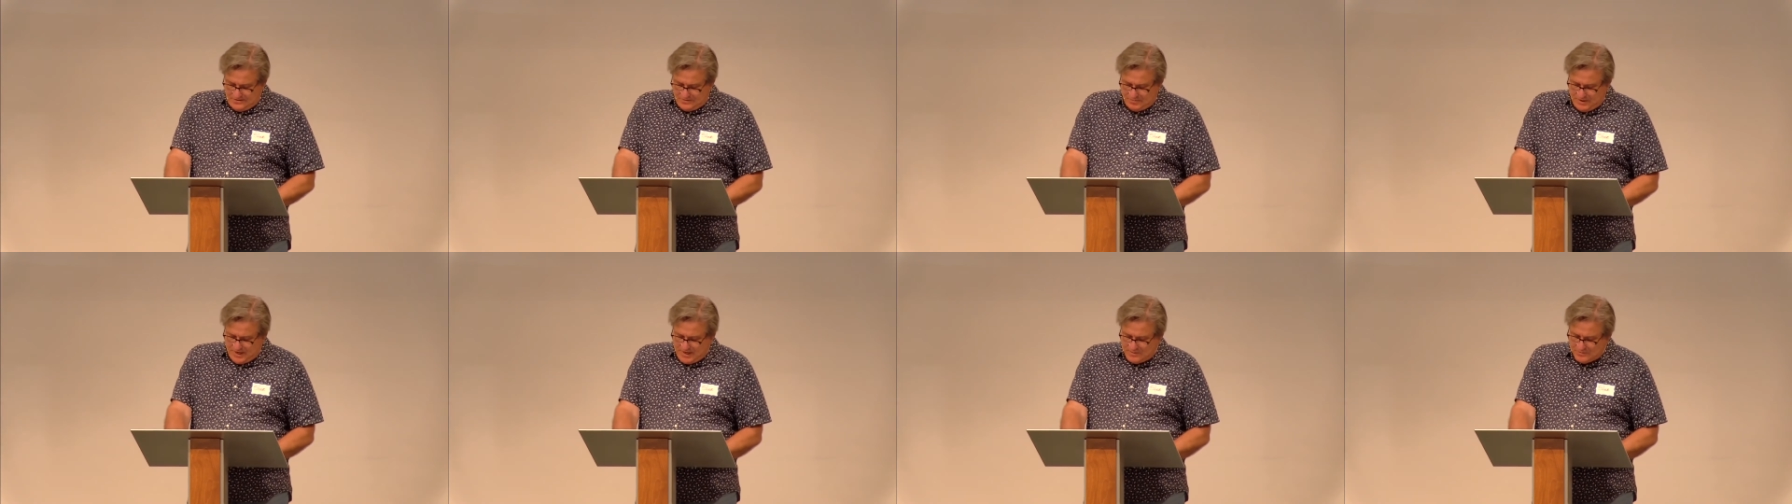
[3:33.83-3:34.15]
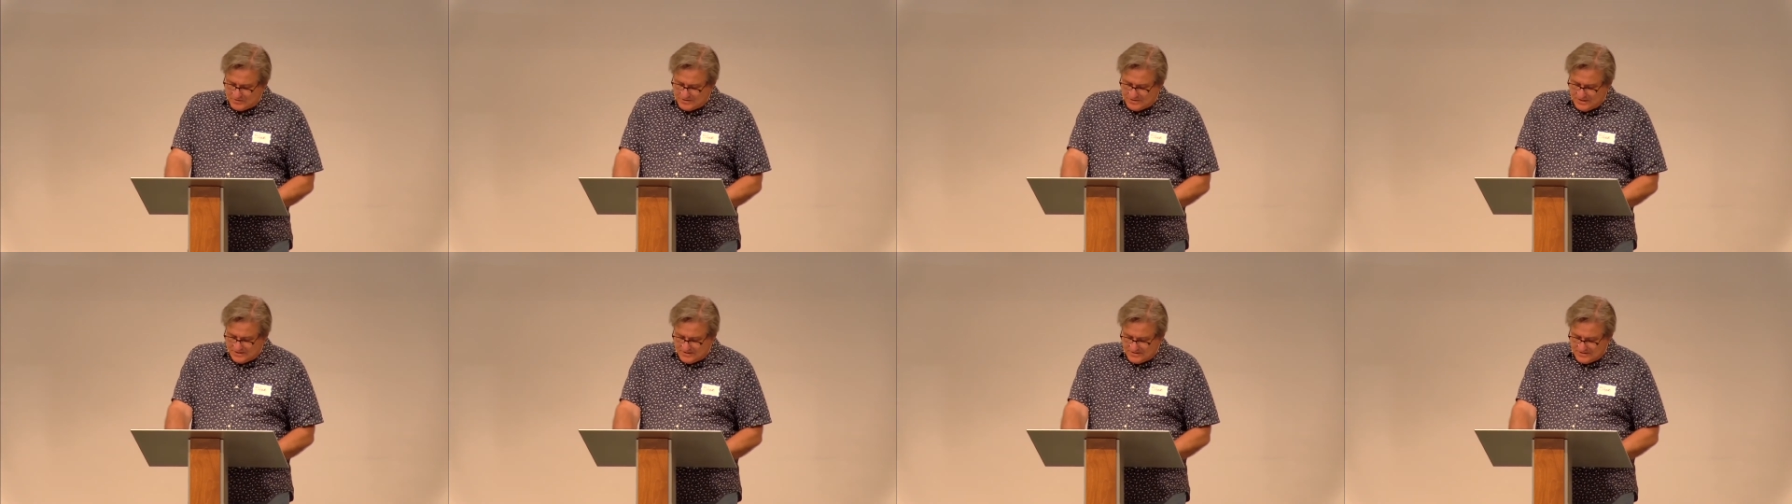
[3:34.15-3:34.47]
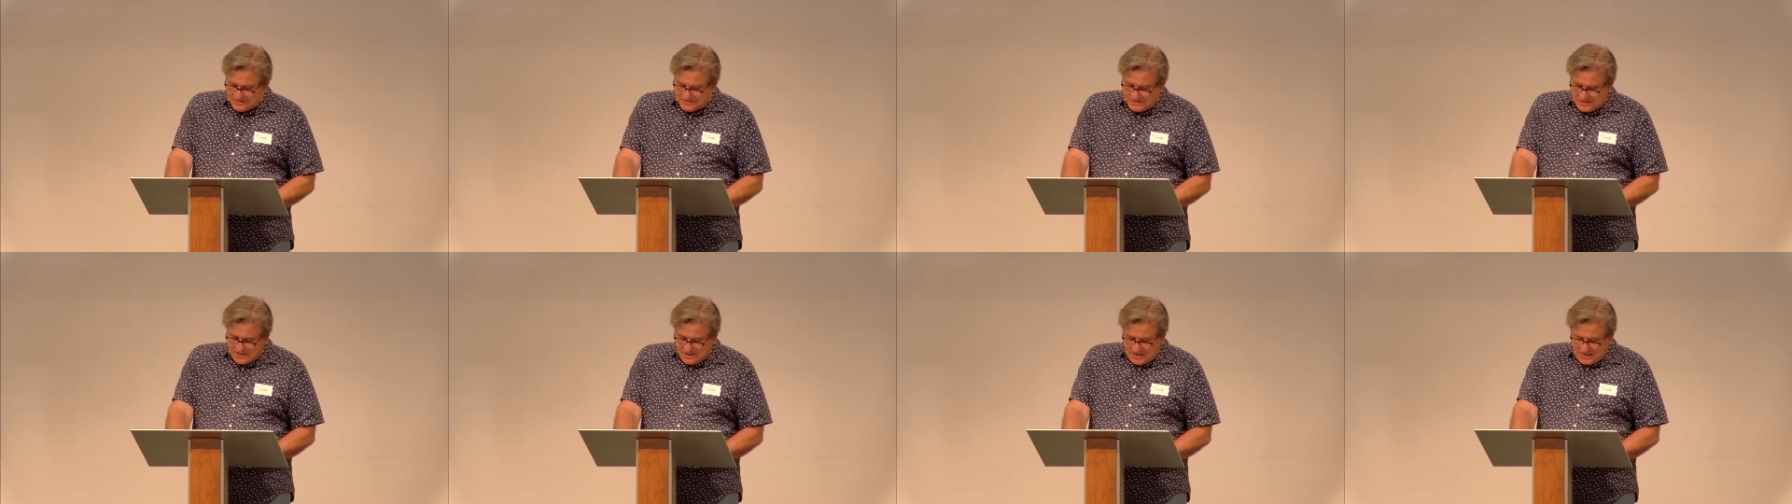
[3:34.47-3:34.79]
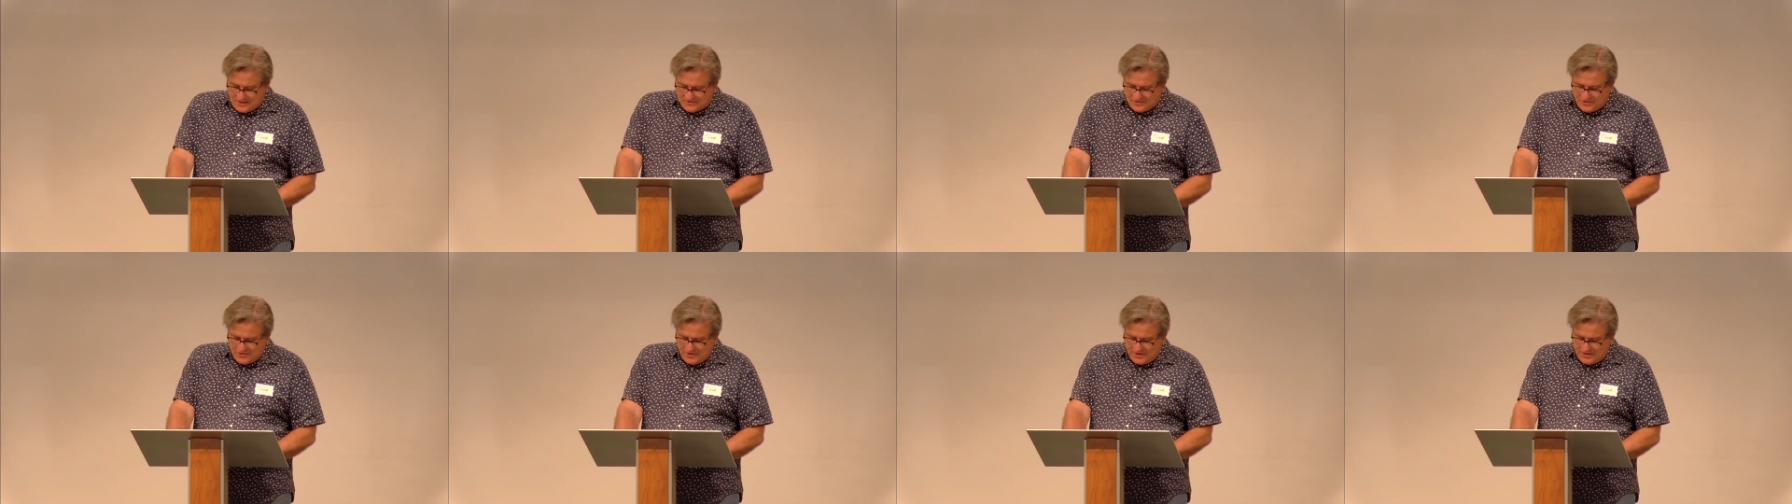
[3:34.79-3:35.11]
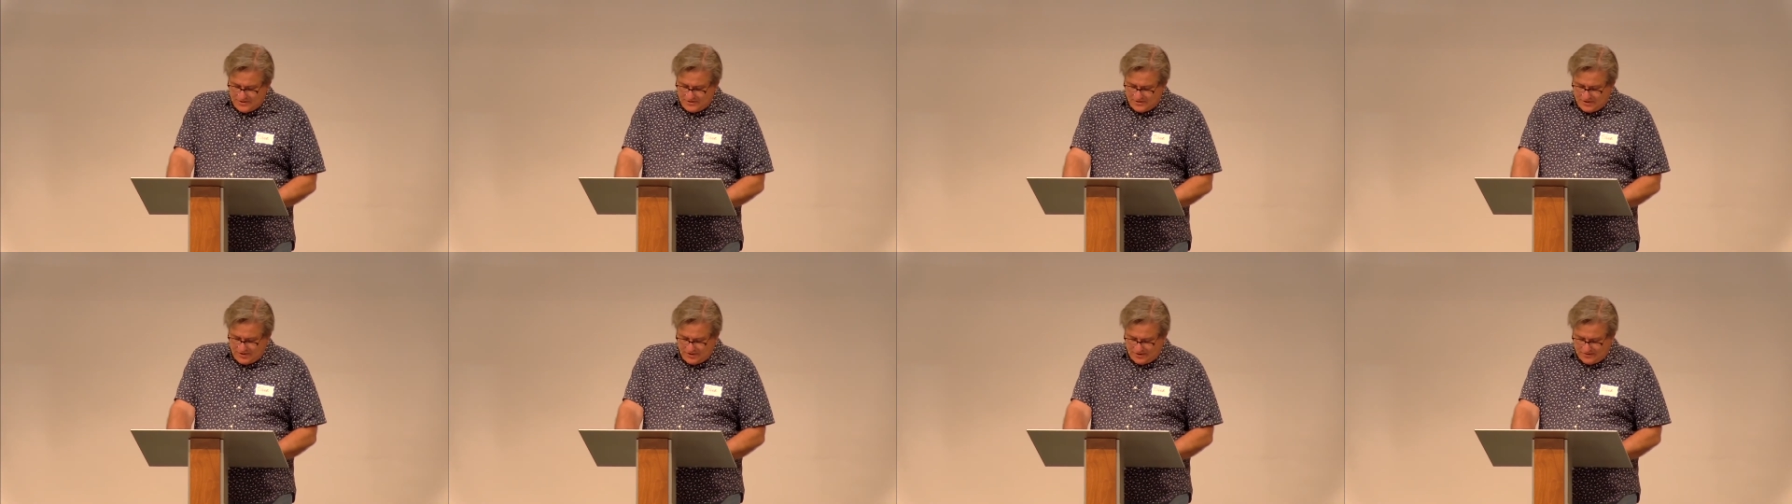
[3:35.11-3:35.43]
the Bible tells us that God
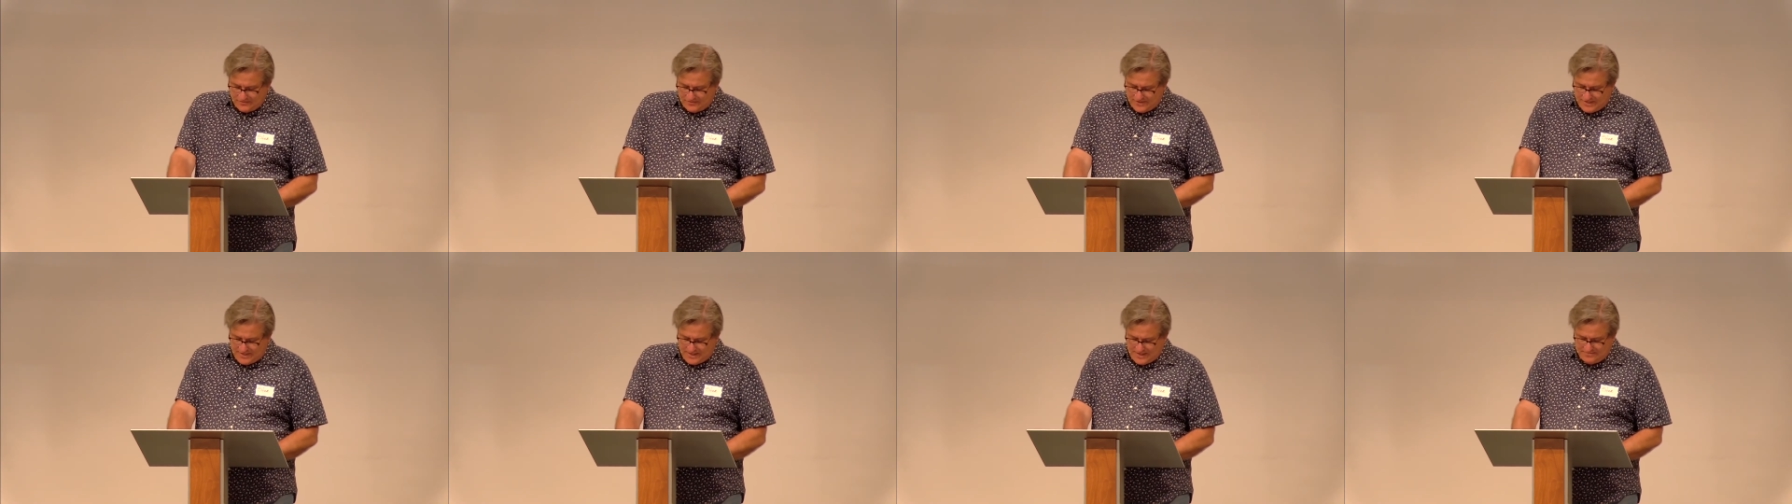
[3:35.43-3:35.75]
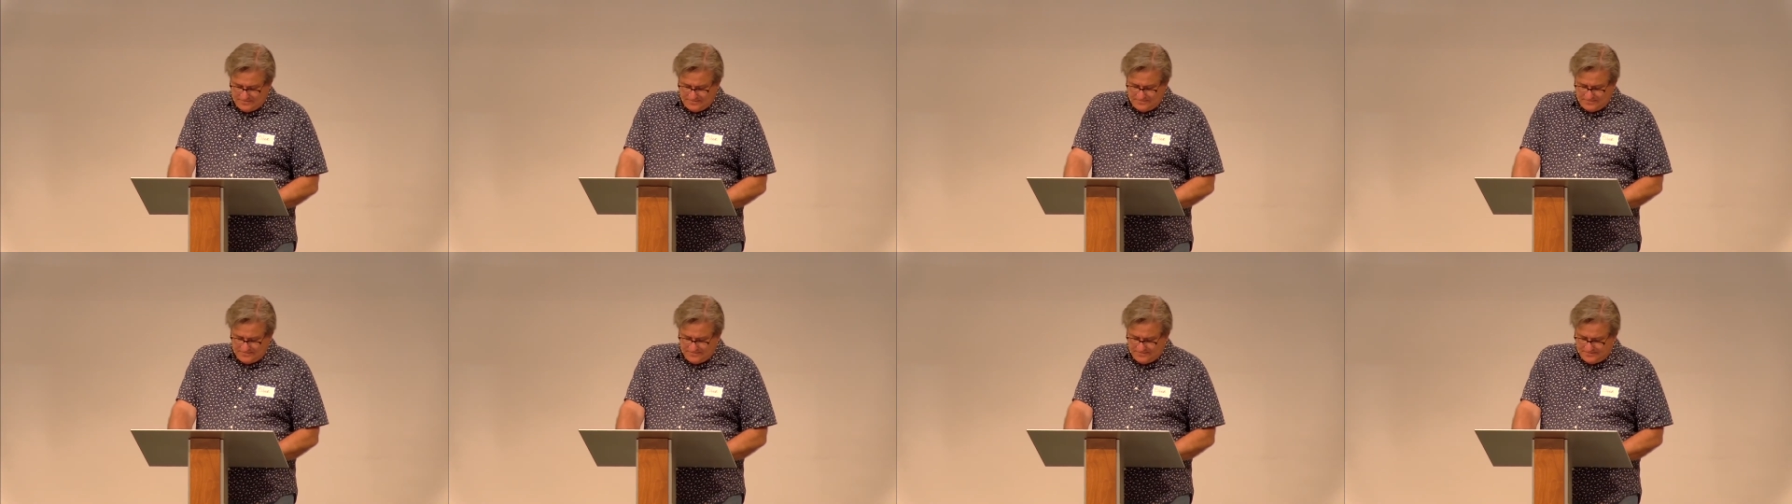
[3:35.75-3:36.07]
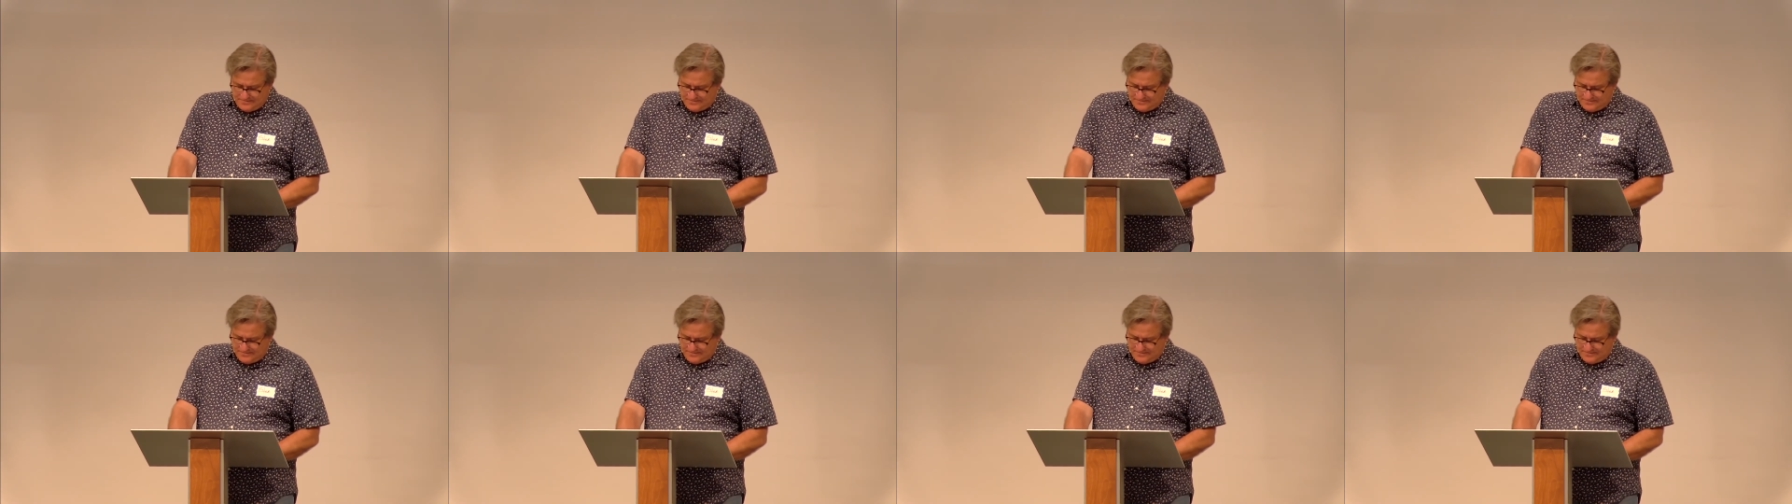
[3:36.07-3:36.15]
created all of that.